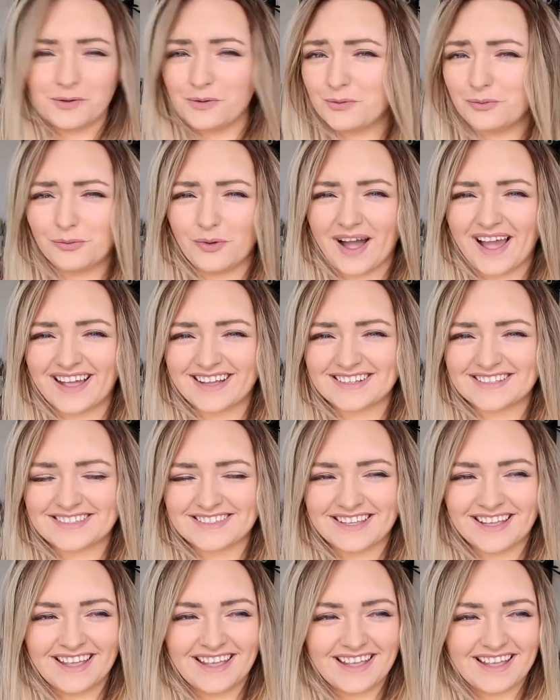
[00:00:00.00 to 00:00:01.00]
wax
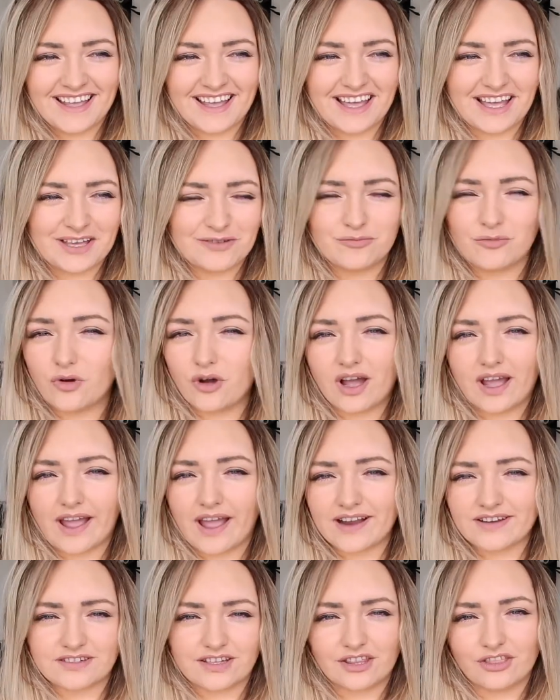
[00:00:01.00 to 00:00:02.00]
and what I
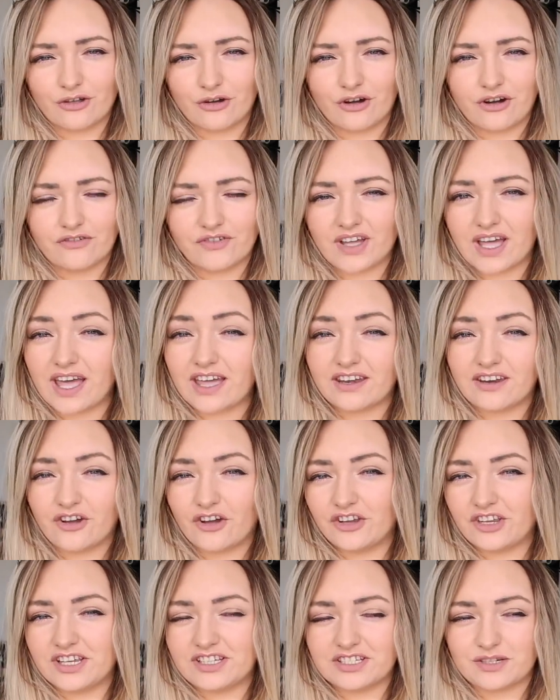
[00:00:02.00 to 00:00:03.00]
actually thought of it and how
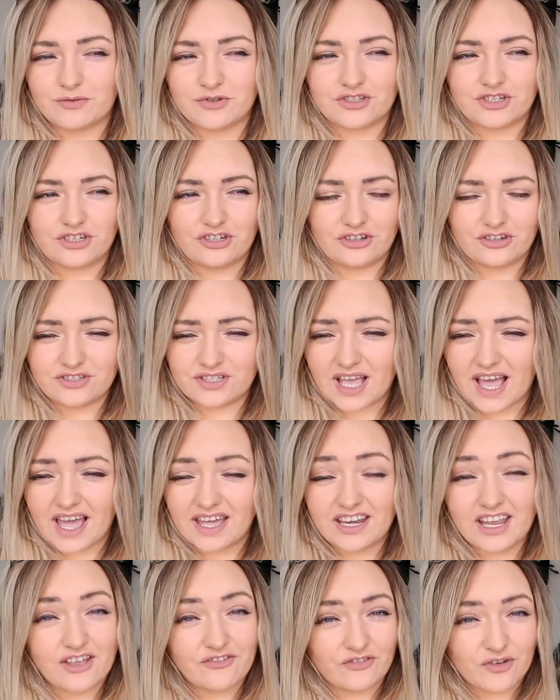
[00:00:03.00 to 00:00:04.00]
easy it was to use
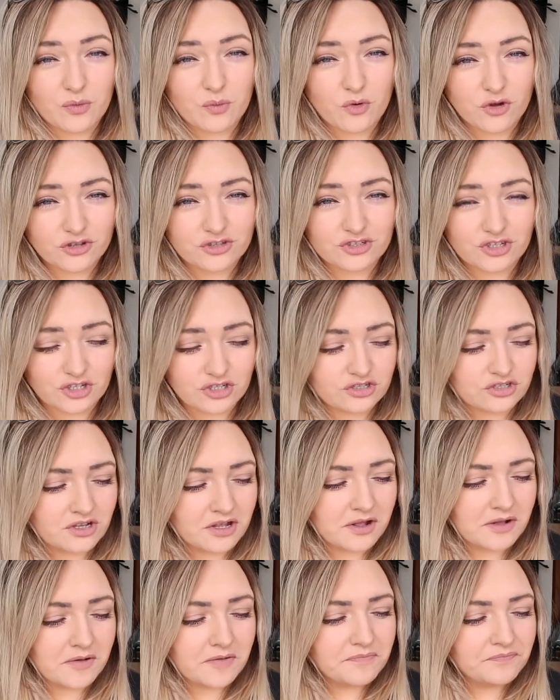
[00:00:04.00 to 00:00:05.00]
and if it was
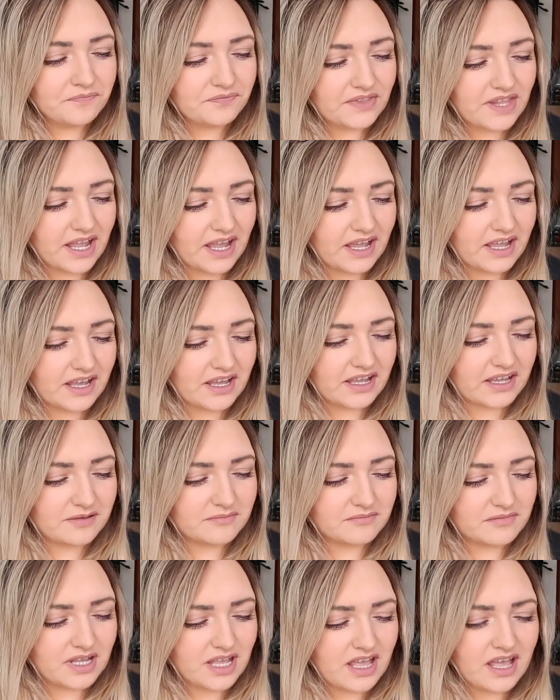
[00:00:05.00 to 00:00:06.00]
good.
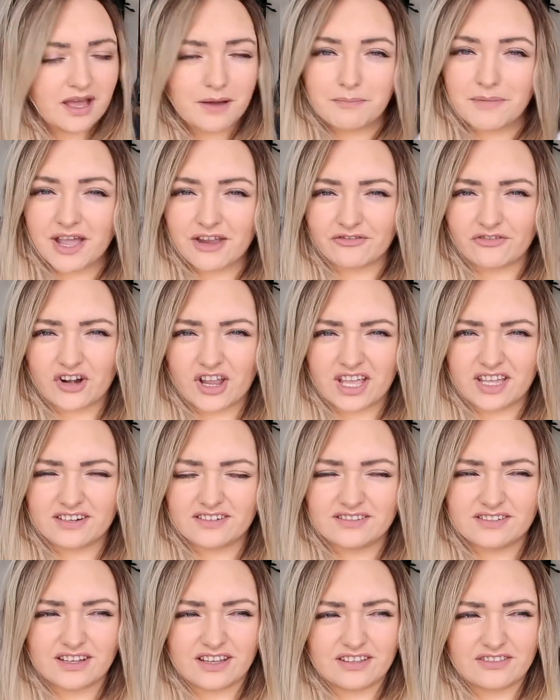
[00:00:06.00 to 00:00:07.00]
My
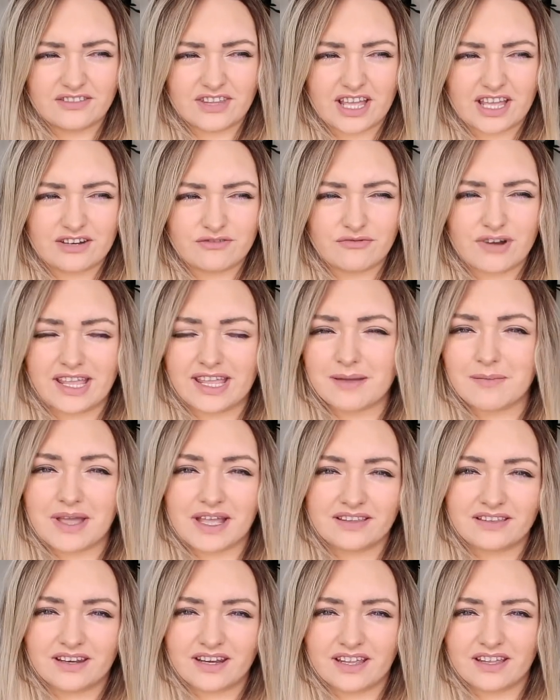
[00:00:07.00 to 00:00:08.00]
friend that
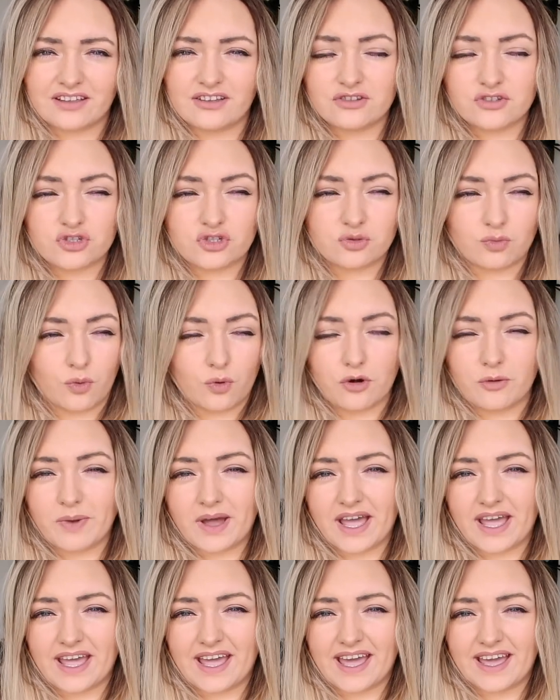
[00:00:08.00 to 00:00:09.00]
recommended it swore
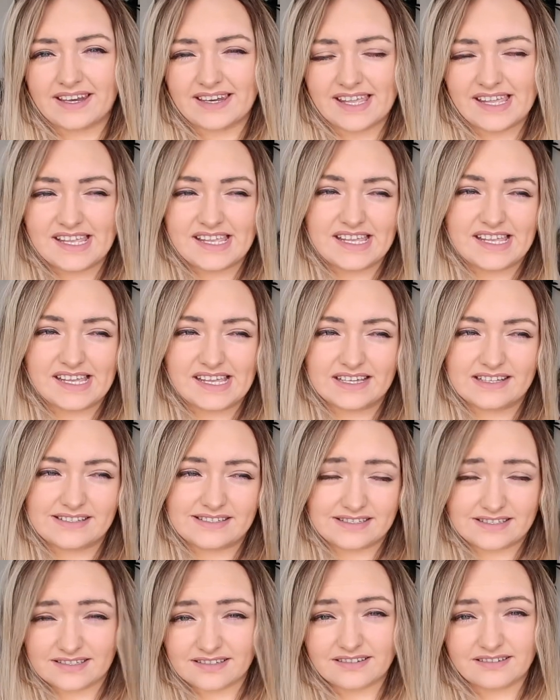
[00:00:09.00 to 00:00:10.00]
by it and he
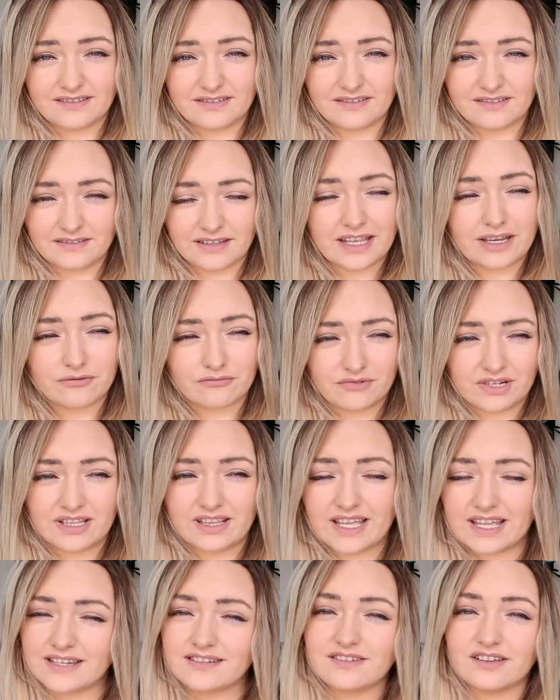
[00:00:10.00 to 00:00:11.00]
is like
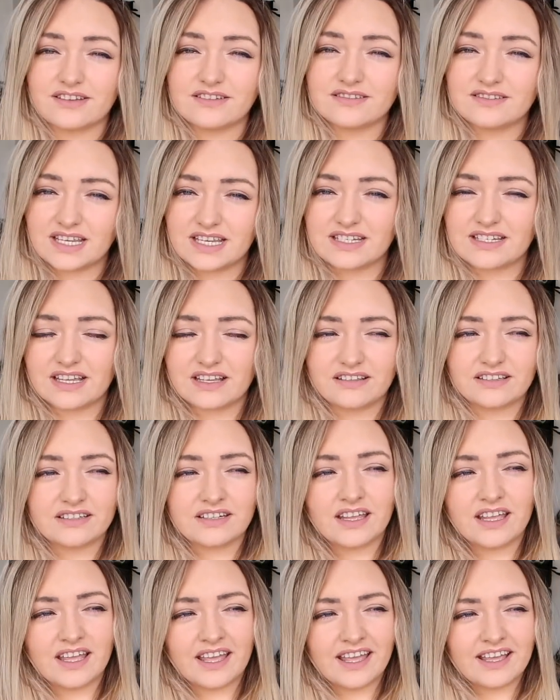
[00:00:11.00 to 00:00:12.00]
really into his detailing,
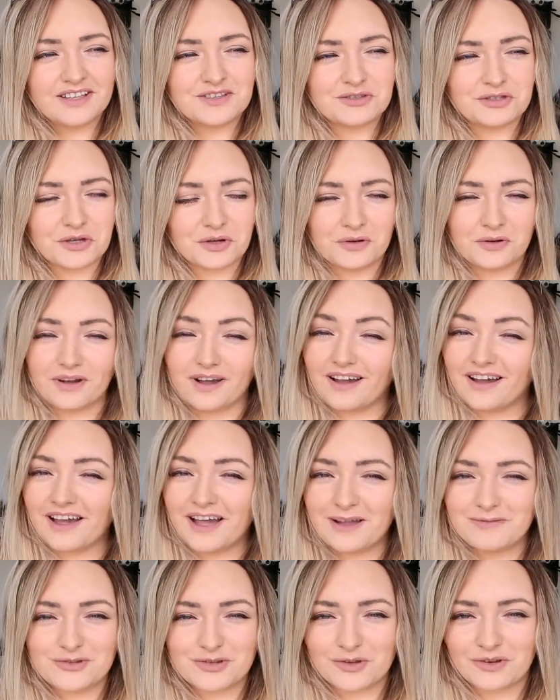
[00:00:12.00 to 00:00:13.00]
so
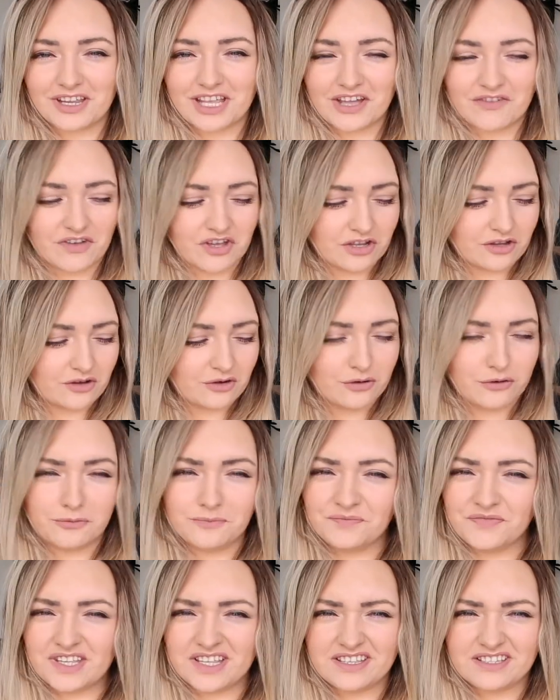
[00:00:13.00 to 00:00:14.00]
I'm just going to give it a go.
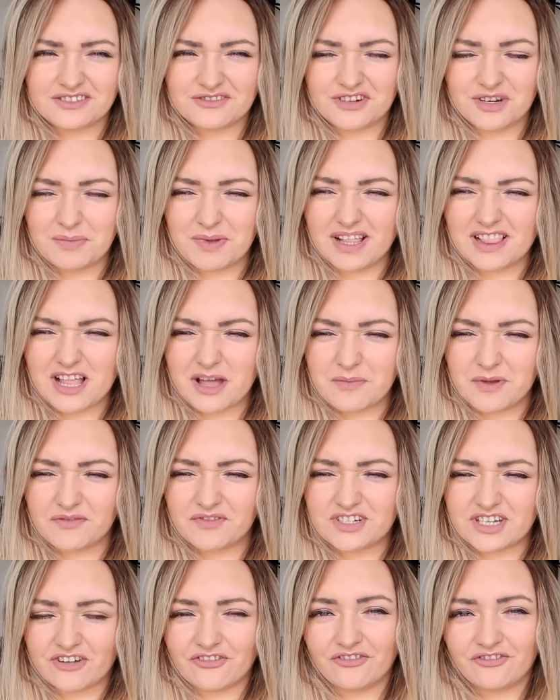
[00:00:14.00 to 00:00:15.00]
It's going to be a little bit of a
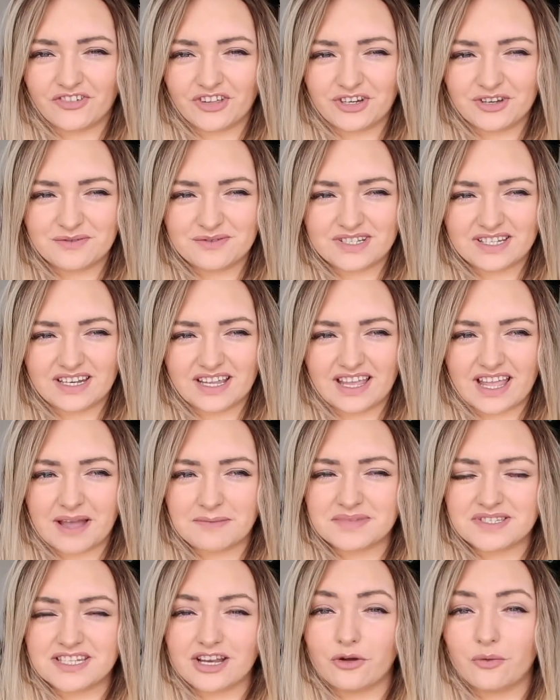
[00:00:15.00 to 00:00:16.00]
different video today.
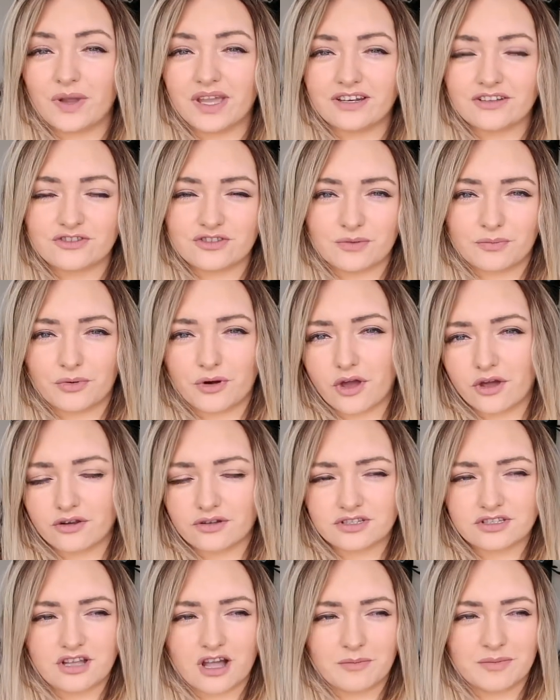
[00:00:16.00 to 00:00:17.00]
I'm still waiting on some
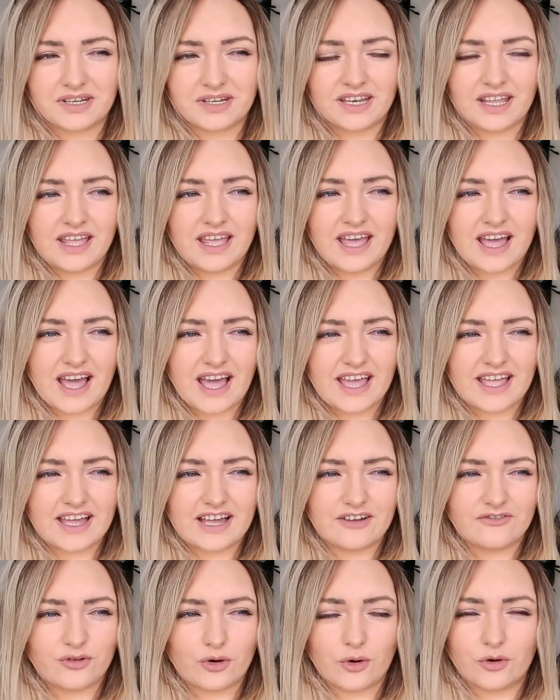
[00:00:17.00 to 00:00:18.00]
products coming. I
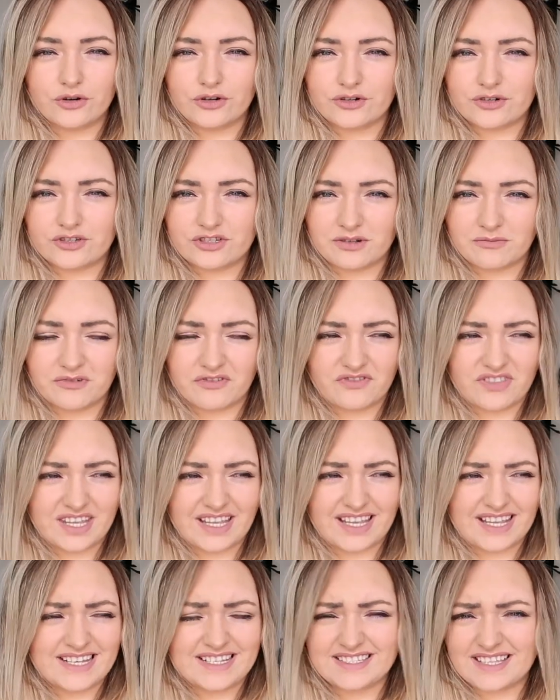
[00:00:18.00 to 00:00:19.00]
have ordered some of
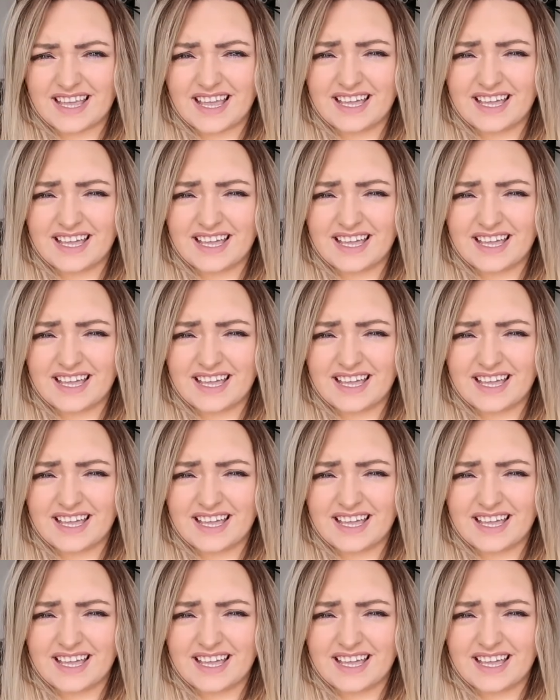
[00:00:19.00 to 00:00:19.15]
the EZ,